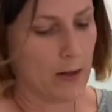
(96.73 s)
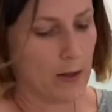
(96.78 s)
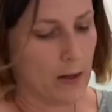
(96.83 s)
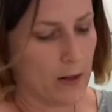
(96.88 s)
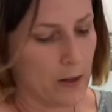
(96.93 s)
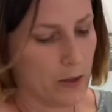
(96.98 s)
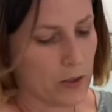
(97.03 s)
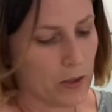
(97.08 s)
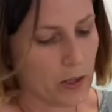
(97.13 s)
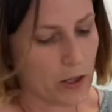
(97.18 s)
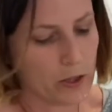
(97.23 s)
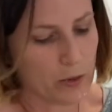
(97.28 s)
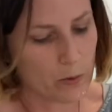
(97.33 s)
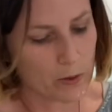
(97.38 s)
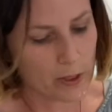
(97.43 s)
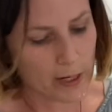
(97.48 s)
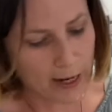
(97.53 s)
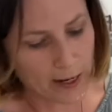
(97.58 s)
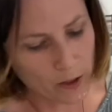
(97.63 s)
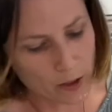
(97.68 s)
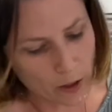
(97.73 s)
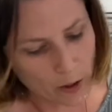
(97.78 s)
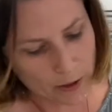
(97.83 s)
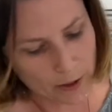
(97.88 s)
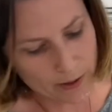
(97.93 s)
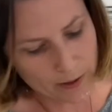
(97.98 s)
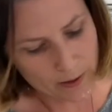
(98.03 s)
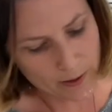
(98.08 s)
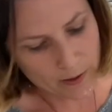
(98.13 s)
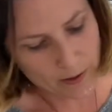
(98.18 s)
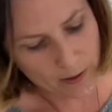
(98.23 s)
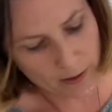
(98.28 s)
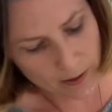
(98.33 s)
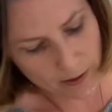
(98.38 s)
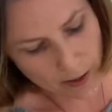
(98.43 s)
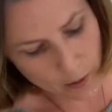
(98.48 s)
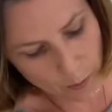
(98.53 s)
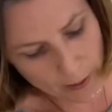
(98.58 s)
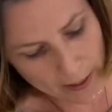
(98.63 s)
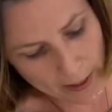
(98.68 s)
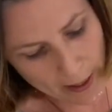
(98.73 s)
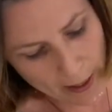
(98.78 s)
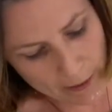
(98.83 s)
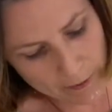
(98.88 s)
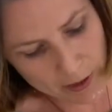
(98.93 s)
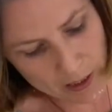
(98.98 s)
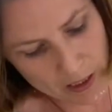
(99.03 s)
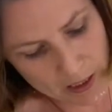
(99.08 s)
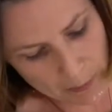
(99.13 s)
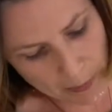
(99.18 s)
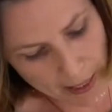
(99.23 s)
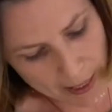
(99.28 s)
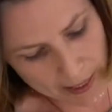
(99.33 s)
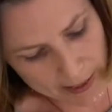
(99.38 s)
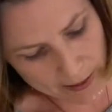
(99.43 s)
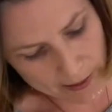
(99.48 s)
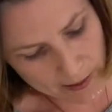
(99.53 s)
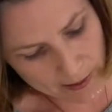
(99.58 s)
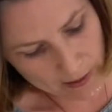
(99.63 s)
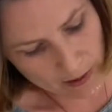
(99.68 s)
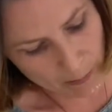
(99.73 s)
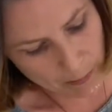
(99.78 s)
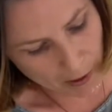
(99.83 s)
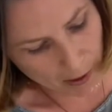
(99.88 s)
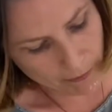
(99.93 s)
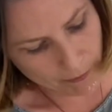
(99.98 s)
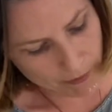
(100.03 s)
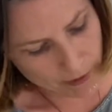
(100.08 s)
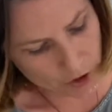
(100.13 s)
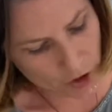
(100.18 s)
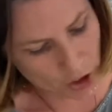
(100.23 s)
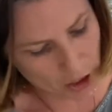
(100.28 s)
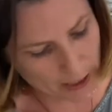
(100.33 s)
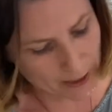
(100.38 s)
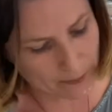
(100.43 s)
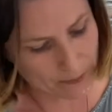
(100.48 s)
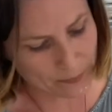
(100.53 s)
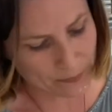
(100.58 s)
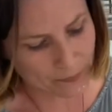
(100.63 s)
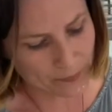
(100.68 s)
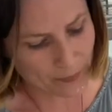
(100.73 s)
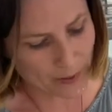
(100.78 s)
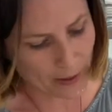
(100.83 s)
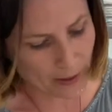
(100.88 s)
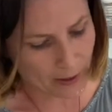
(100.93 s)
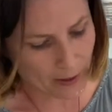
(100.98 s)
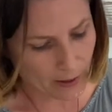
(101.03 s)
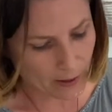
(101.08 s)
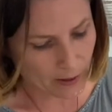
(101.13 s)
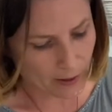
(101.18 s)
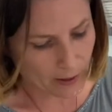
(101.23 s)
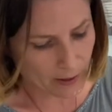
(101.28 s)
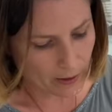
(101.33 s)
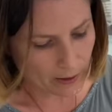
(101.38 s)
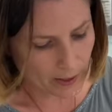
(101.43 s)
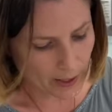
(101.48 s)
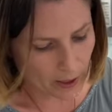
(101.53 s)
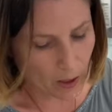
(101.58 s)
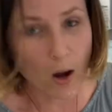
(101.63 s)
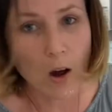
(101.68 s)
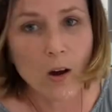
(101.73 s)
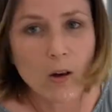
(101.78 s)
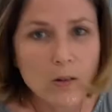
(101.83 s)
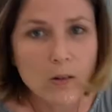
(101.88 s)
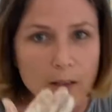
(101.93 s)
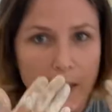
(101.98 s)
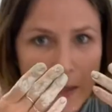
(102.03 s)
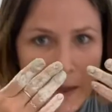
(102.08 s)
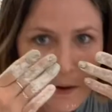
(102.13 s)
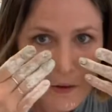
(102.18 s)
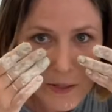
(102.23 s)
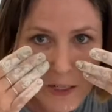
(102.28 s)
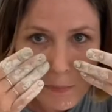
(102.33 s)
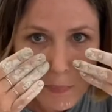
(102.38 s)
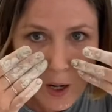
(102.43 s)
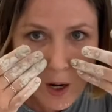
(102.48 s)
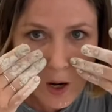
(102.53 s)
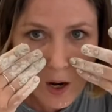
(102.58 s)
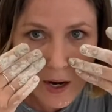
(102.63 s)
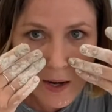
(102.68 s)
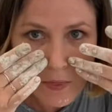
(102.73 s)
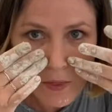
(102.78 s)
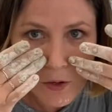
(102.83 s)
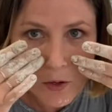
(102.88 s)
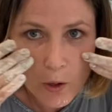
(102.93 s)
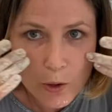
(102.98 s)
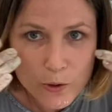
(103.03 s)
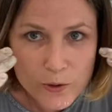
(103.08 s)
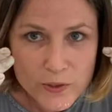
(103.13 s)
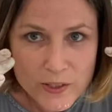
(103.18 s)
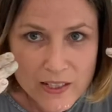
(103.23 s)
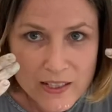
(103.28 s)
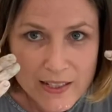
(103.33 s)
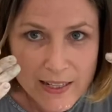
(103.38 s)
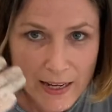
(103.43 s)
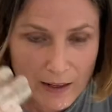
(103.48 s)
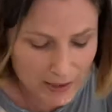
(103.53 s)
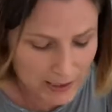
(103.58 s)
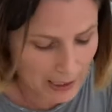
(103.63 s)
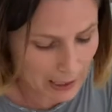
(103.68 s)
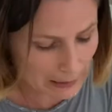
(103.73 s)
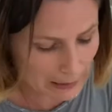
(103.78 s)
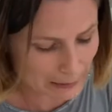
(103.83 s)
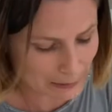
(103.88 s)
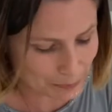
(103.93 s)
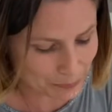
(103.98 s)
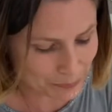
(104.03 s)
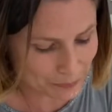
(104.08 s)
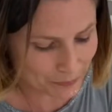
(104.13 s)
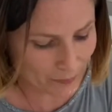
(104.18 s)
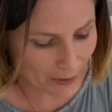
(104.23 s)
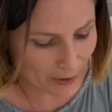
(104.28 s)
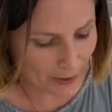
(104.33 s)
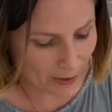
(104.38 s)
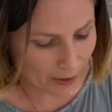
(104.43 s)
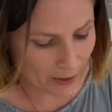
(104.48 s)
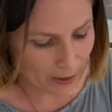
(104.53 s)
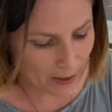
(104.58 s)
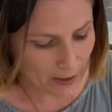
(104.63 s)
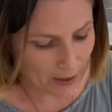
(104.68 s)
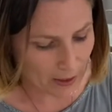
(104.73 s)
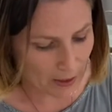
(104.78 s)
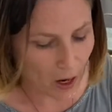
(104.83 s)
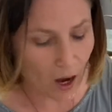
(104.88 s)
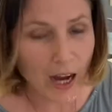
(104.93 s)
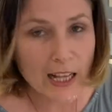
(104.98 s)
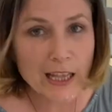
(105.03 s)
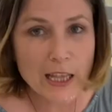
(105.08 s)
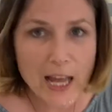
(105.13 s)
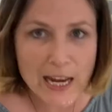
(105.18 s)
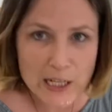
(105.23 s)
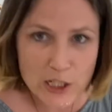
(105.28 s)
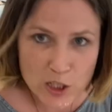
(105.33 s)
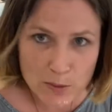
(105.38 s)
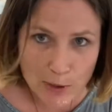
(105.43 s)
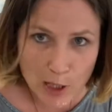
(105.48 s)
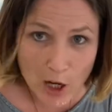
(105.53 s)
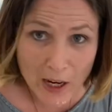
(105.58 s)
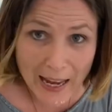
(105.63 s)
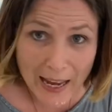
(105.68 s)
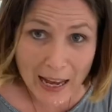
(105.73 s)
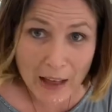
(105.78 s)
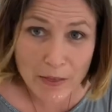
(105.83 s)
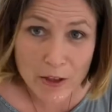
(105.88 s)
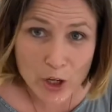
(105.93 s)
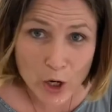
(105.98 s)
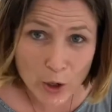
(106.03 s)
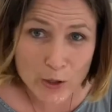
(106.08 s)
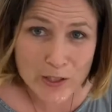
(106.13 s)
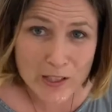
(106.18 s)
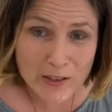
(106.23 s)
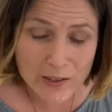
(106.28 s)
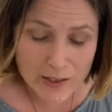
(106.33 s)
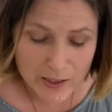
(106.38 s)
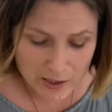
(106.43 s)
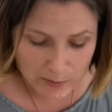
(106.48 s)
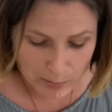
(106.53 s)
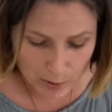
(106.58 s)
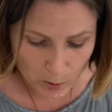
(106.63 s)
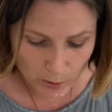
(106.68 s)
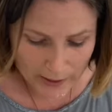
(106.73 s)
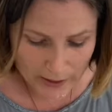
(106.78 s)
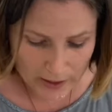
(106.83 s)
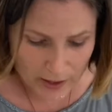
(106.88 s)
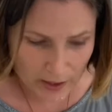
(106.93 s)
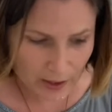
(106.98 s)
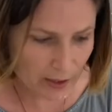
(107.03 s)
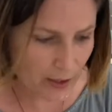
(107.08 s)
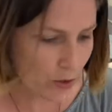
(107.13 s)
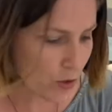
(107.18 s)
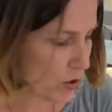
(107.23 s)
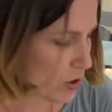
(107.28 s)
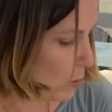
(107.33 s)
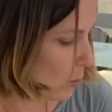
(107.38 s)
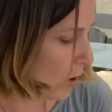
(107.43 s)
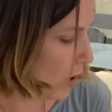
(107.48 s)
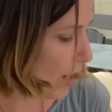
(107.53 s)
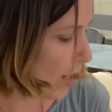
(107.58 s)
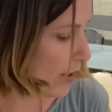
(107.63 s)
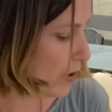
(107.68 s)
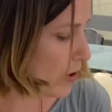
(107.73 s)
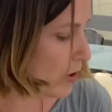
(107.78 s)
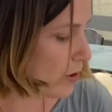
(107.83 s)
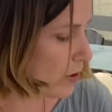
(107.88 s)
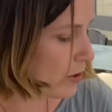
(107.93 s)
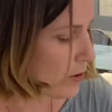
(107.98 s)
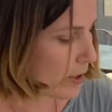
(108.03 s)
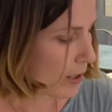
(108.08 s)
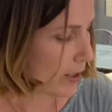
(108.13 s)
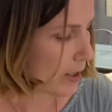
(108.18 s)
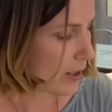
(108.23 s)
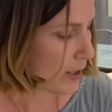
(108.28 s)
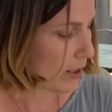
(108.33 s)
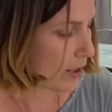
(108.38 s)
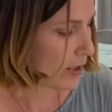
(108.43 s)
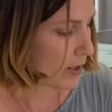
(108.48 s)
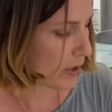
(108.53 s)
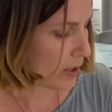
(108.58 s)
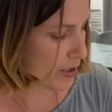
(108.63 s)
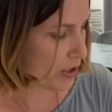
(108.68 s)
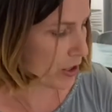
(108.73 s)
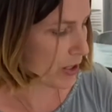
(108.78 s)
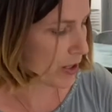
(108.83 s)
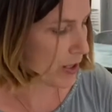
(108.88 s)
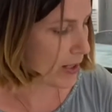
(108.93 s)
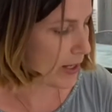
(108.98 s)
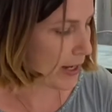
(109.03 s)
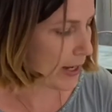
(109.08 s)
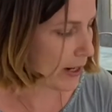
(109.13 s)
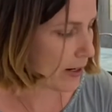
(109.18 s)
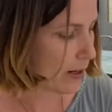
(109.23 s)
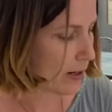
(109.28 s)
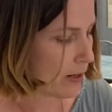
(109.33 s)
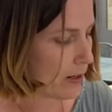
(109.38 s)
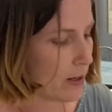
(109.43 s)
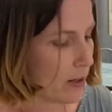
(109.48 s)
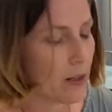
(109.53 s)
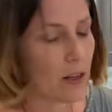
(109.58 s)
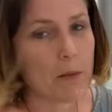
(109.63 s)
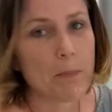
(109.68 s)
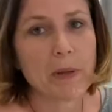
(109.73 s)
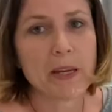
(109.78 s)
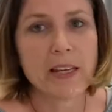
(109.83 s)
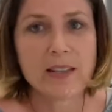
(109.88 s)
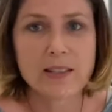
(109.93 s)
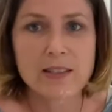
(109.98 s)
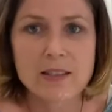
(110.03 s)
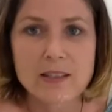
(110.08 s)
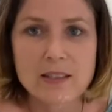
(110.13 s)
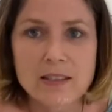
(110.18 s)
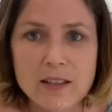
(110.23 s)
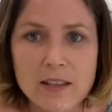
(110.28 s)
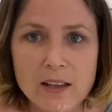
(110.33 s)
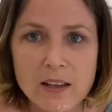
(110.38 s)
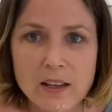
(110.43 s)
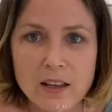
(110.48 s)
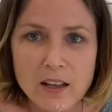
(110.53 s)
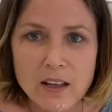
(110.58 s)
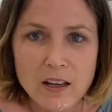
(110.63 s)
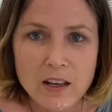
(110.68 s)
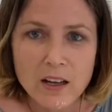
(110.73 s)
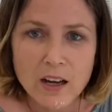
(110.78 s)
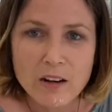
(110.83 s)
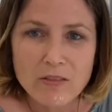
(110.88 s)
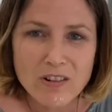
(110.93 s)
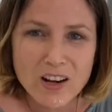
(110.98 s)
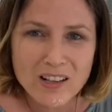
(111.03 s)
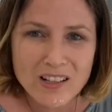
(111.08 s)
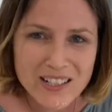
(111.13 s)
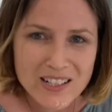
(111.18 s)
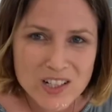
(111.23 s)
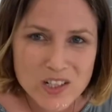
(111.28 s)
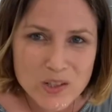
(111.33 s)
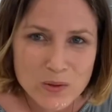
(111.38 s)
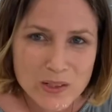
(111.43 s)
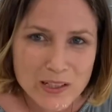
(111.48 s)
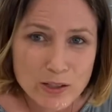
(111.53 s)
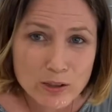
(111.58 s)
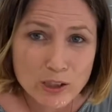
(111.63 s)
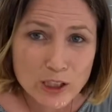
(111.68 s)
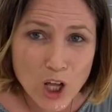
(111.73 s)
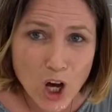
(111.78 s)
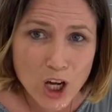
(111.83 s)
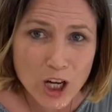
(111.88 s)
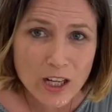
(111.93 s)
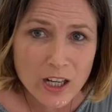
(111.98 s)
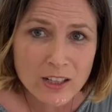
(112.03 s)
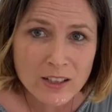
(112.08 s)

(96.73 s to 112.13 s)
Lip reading: so you will now notice that we have a space above the chin. That whole area behind the nose is now done. I like to block out the nose at this point, and so what I do is I just get a piece, I roll it into a little log,